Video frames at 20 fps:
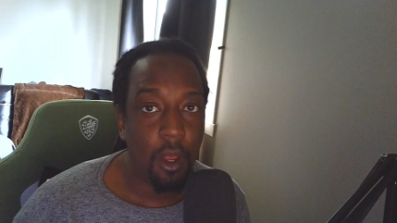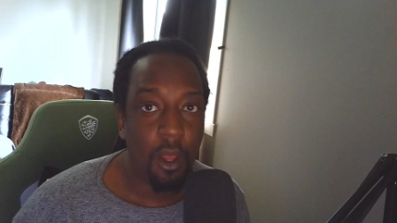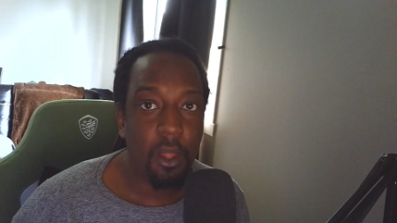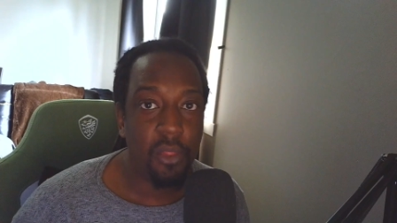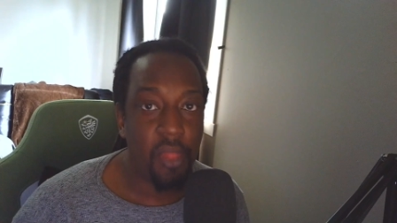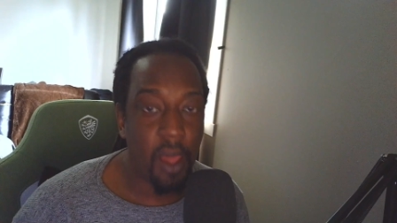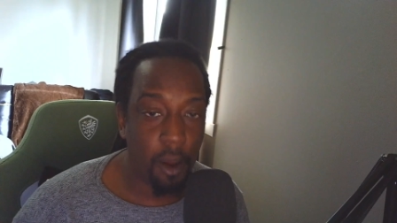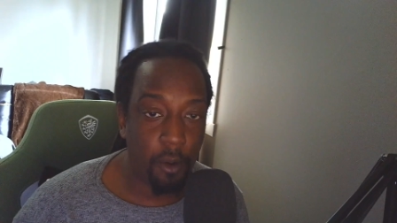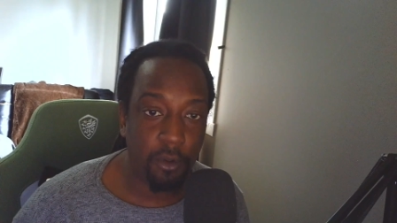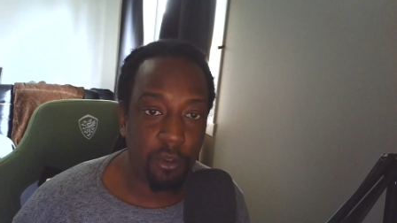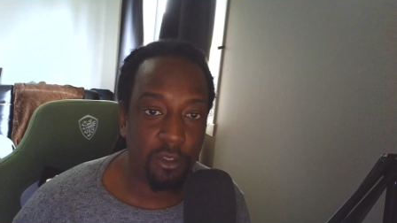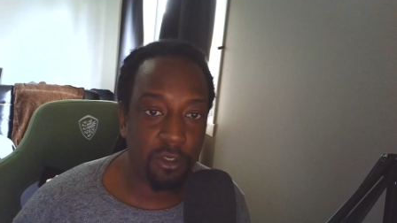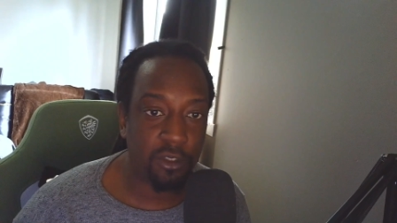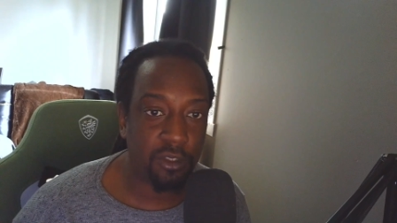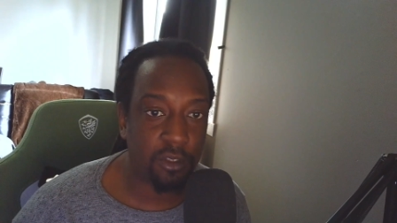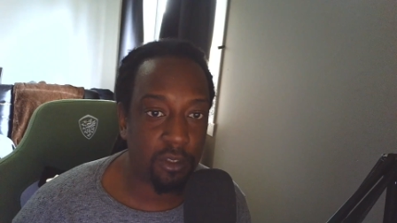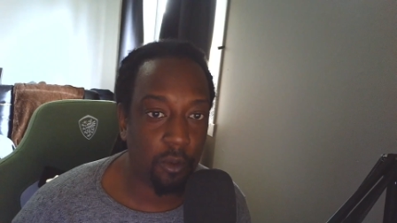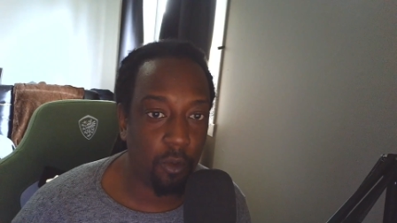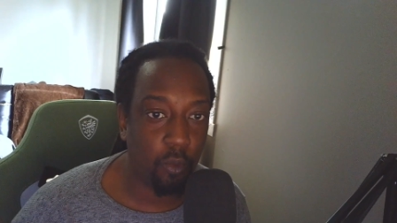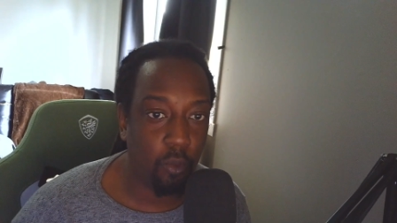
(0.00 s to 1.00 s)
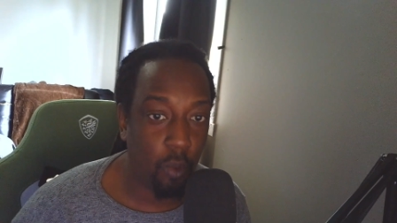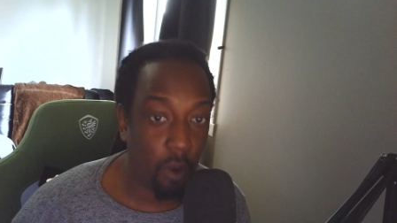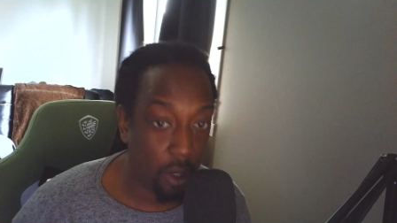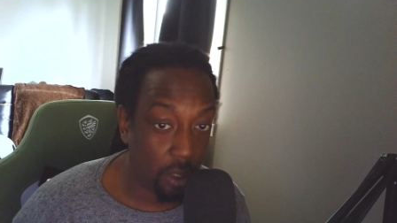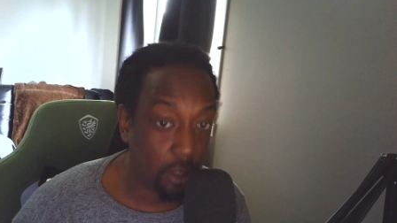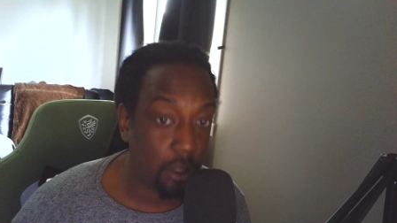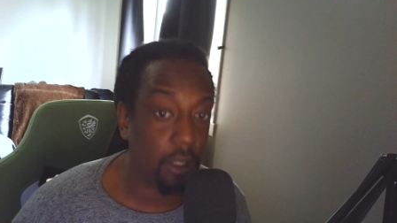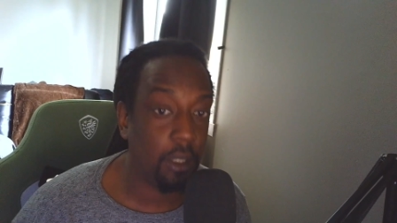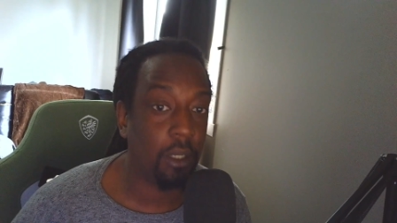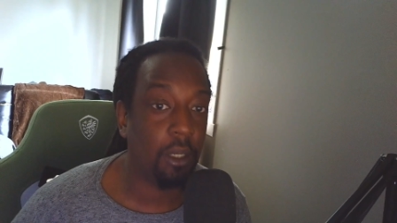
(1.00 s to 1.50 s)
that was
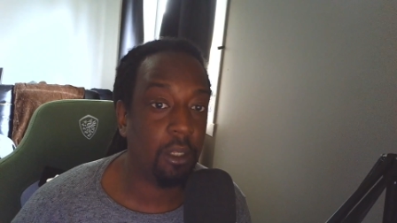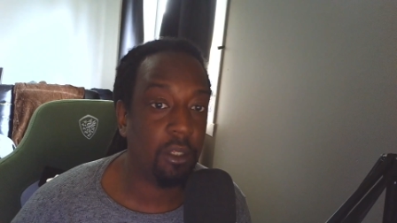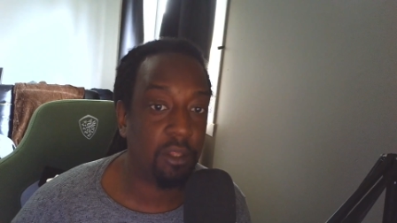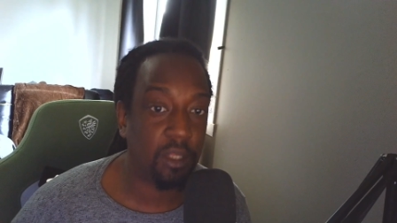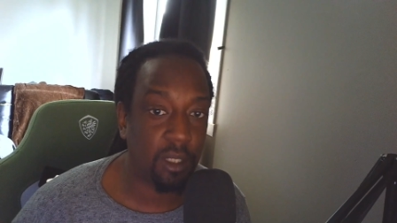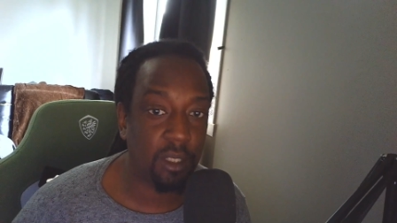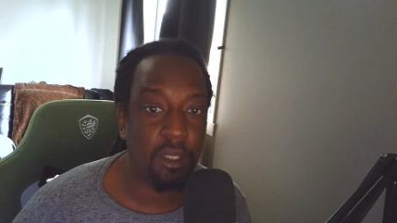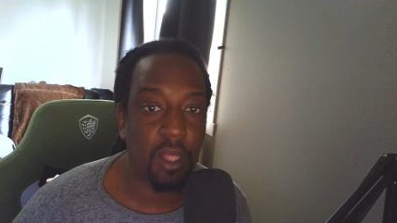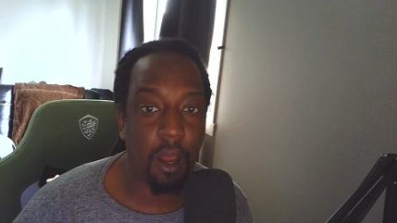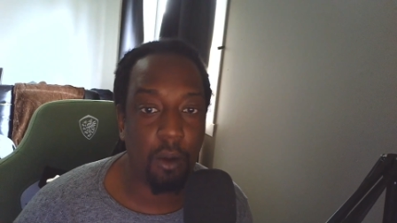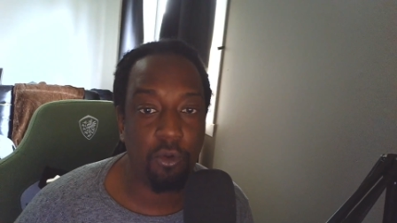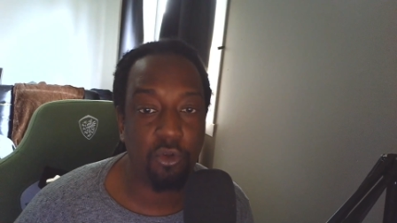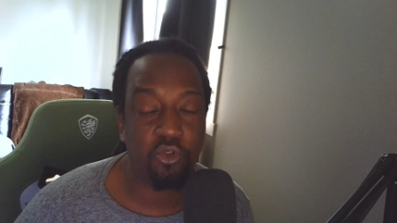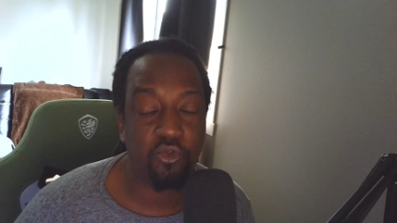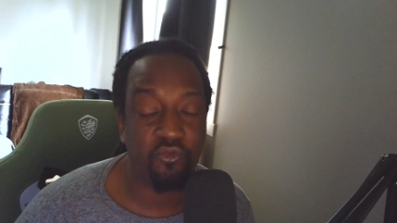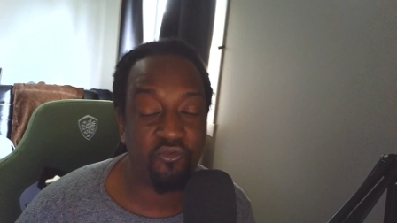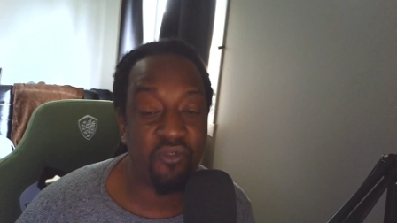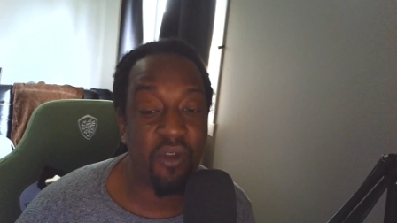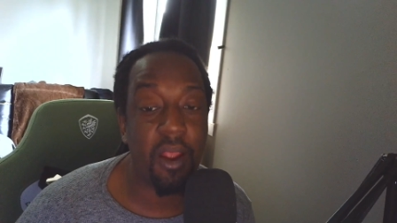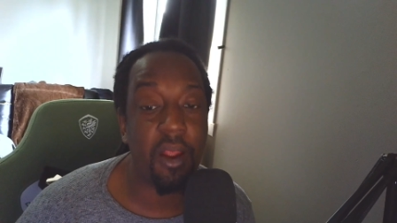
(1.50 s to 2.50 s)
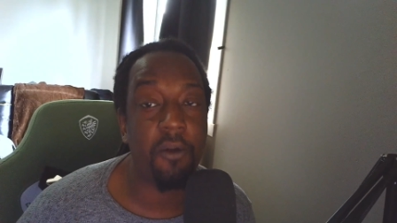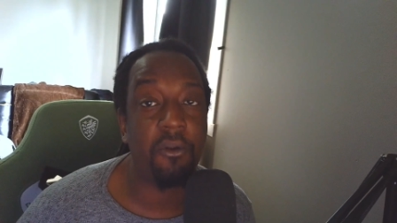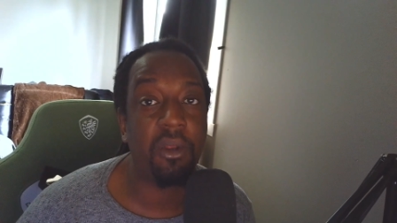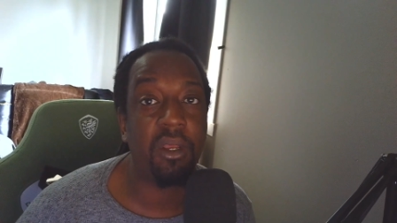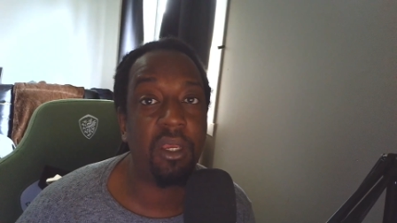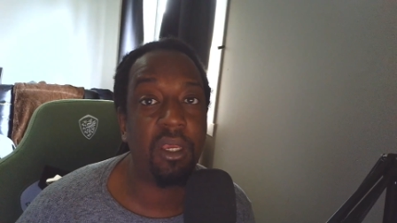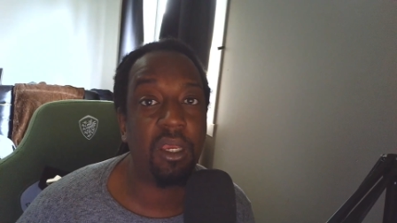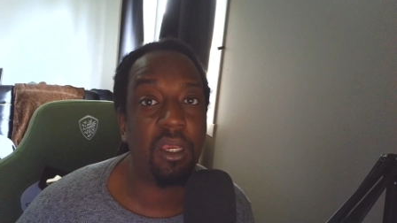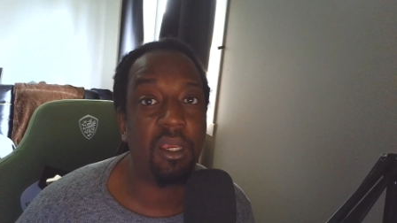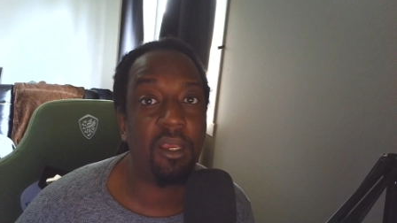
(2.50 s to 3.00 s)
one thing that was
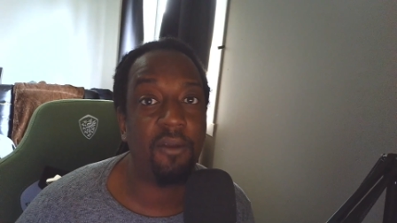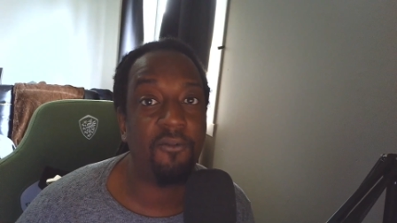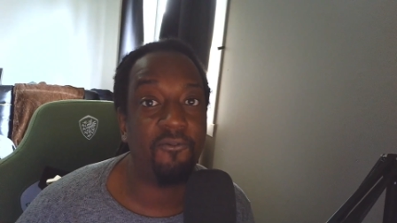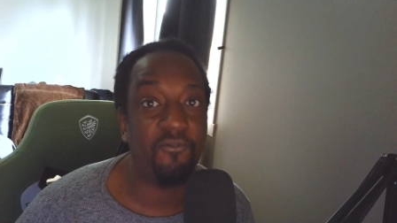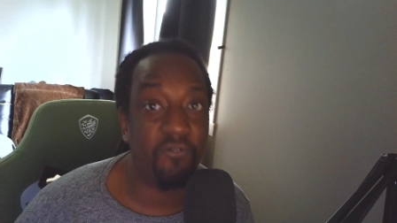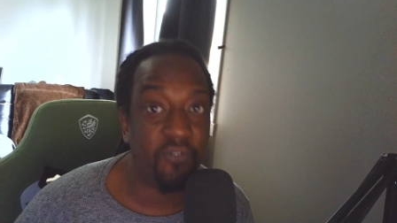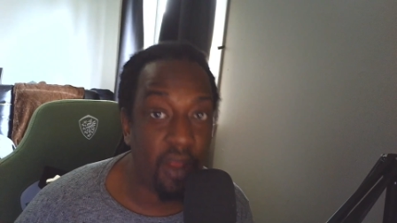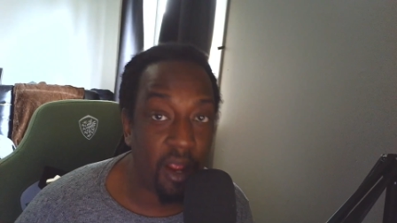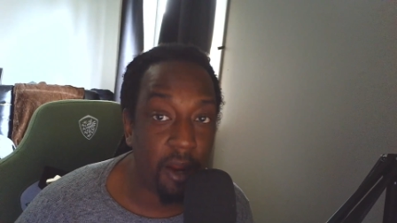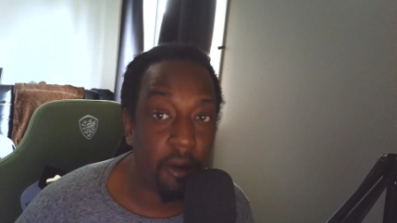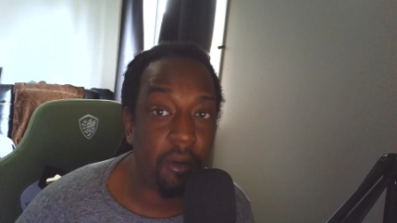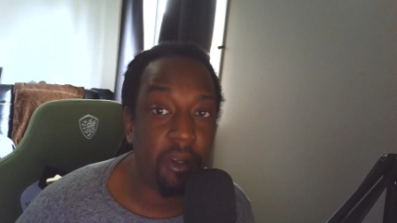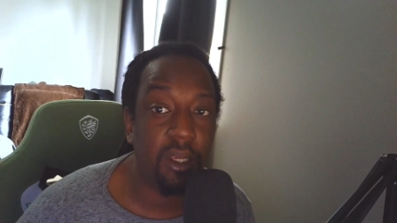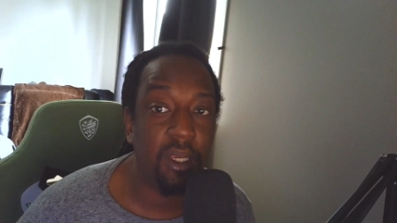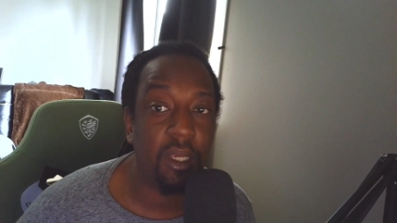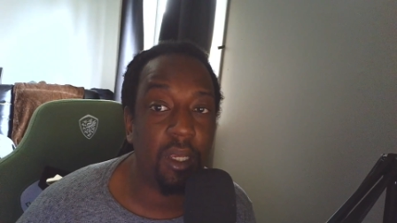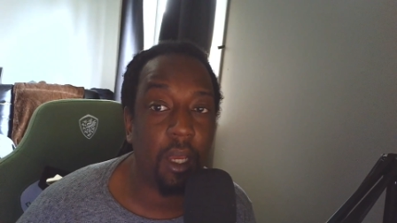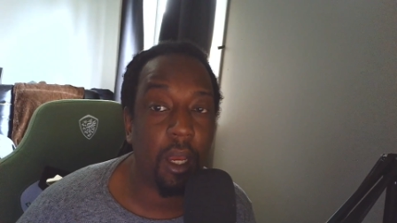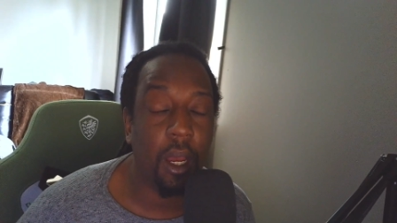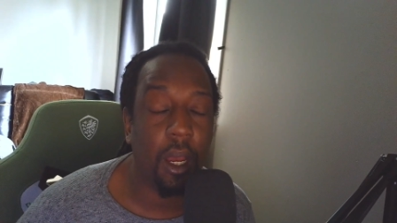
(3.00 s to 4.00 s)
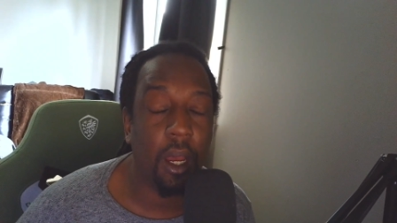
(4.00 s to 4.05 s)
very, very